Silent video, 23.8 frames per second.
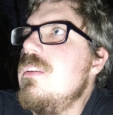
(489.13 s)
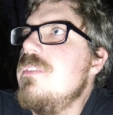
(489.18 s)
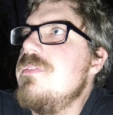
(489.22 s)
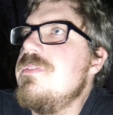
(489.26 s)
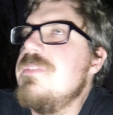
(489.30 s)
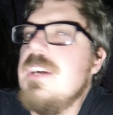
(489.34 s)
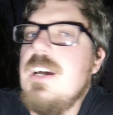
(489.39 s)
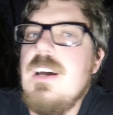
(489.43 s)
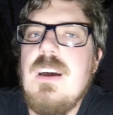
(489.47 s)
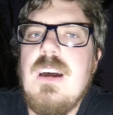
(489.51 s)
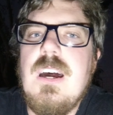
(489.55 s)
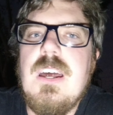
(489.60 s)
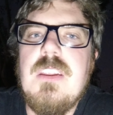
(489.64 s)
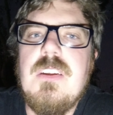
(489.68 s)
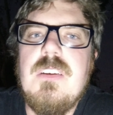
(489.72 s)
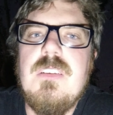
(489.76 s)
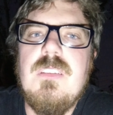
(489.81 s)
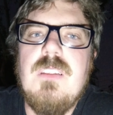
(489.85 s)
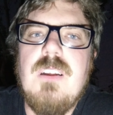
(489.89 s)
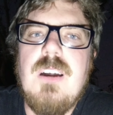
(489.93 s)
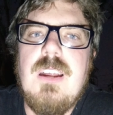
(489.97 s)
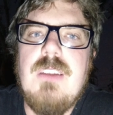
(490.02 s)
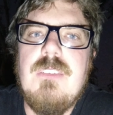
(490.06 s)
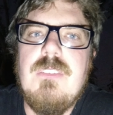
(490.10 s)
so I
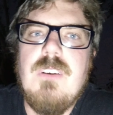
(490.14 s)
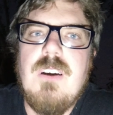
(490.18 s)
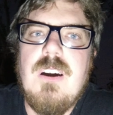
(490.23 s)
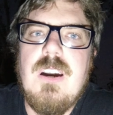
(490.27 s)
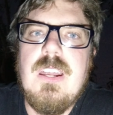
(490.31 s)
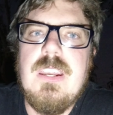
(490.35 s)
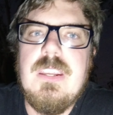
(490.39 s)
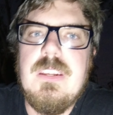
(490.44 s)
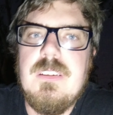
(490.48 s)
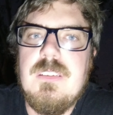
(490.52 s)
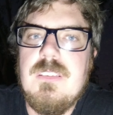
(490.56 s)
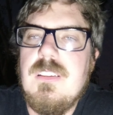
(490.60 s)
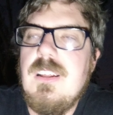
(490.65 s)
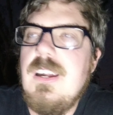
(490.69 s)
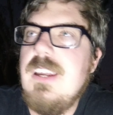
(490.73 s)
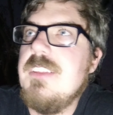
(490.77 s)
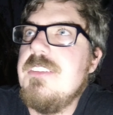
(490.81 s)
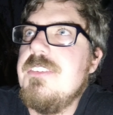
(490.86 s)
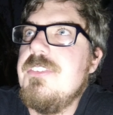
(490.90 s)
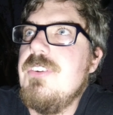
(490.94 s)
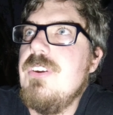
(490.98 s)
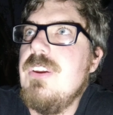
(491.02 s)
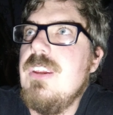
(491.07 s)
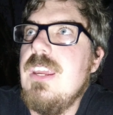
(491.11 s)
don't like riding
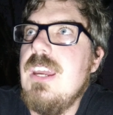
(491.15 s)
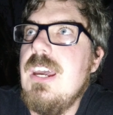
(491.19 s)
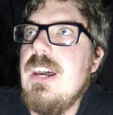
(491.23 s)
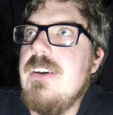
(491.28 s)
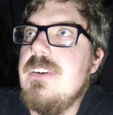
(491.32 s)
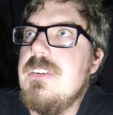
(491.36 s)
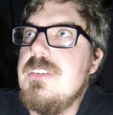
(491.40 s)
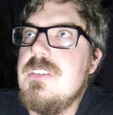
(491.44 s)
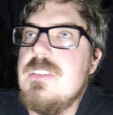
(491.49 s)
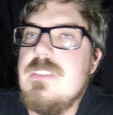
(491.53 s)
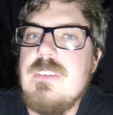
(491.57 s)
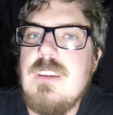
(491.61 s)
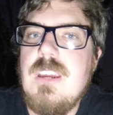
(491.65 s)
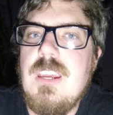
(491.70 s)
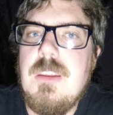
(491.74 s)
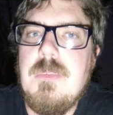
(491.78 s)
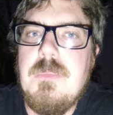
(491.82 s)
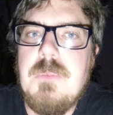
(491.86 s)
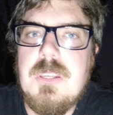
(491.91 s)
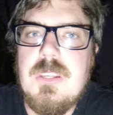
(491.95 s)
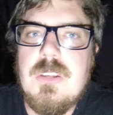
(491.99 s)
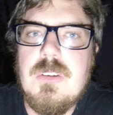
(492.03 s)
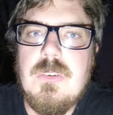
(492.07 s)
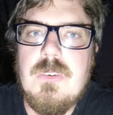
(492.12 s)
like 3 hours straight.
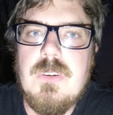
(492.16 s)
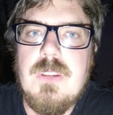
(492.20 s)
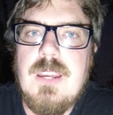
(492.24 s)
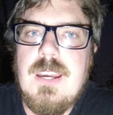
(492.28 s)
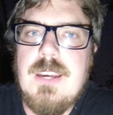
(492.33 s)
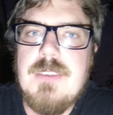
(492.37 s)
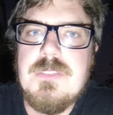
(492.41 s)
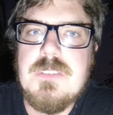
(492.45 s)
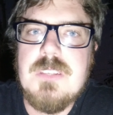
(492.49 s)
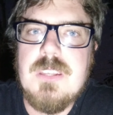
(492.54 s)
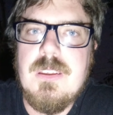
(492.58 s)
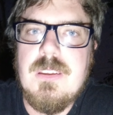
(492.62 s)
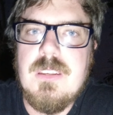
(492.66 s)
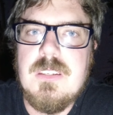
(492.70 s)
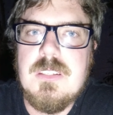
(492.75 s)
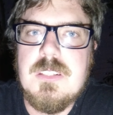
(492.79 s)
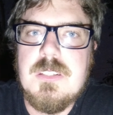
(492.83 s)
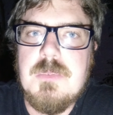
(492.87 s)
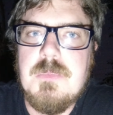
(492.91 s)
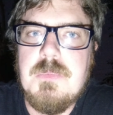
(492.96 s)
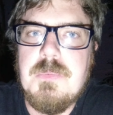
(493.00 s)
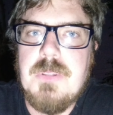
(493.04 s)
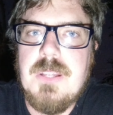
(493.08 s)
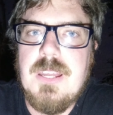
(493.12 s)
It'd be cool to have something
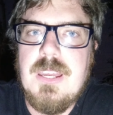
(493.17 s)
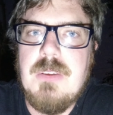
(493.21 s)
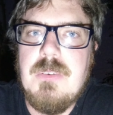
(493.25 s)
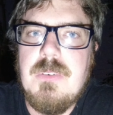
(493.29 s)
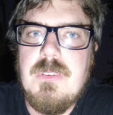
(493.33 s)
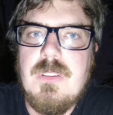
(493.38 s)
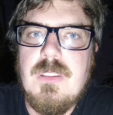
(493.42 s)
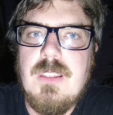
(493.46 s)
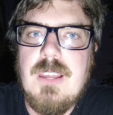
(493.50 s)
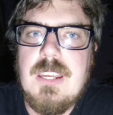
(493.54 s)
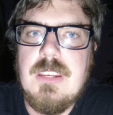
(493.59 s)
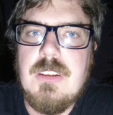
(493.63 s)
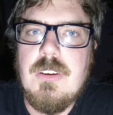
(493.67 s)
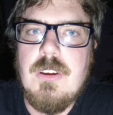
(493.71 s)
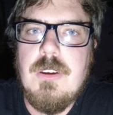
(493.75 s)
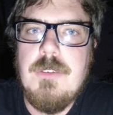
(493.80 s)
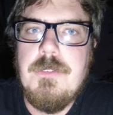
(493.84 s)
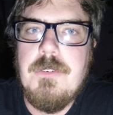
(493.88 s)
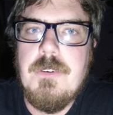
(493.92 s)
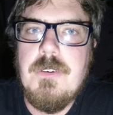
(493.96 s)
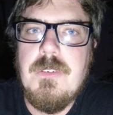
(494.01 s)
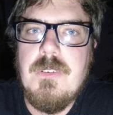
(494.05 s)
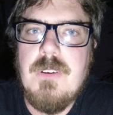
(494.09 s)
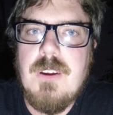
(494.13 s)
to play, like go
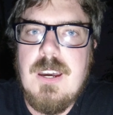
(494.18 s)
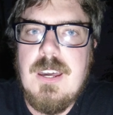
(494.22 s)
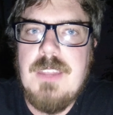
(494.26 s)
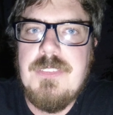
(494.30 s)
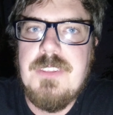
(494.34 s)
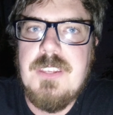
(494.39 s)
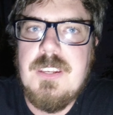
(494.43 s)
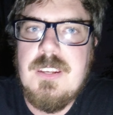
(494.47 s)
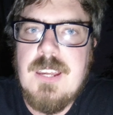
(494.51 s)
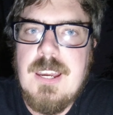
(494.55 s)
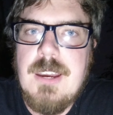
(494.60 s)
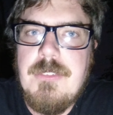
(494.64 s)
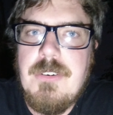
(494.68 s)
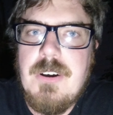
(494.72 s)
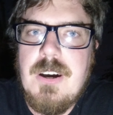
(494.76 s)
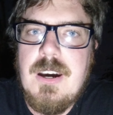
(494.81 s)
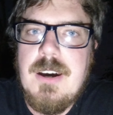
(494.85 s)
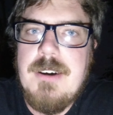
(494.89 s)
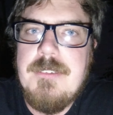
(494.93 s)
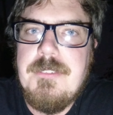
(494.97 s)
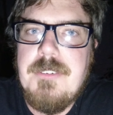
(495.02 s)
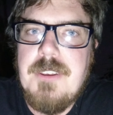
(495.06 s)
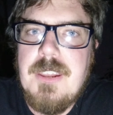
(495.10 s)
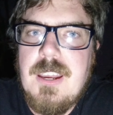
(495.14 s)
for a ride, then have a
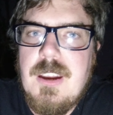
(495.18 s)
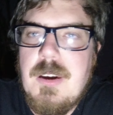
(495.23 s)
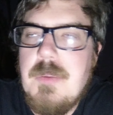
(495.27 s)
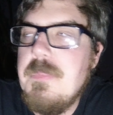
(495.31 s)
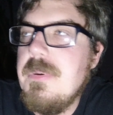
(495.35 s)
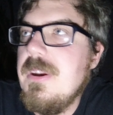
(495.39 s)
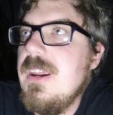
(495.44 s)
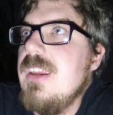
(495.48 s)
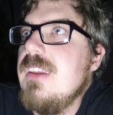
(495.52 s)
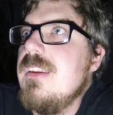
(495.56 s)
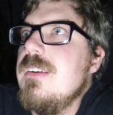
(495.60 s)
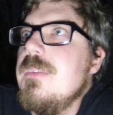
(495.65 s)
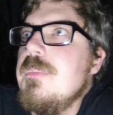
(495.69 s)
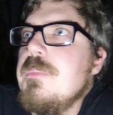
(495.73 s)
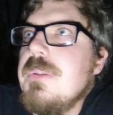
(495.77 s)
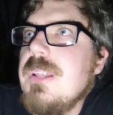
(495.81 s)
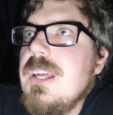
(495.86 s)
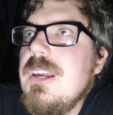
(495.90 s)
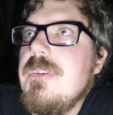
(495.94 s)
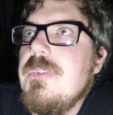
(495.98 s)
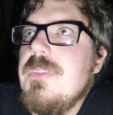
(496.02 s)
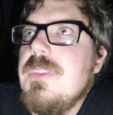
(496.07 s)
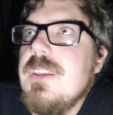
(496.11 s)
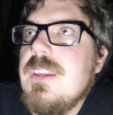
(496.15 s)
half an hour break and
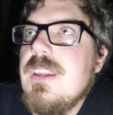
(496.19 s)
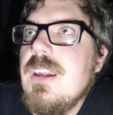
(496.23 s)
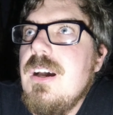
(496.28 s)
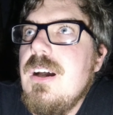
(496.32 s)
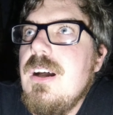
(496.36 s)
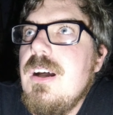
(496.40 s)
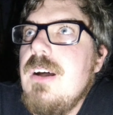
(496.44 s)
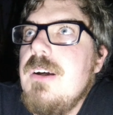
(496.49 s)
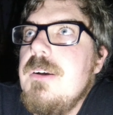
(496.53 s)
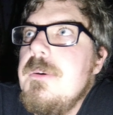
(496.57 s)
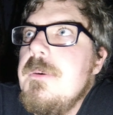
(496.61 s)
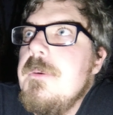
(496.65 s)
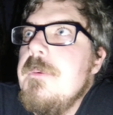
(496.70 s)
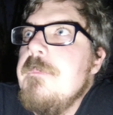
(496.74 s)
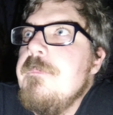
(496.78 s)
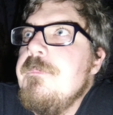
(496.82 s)
play with the car.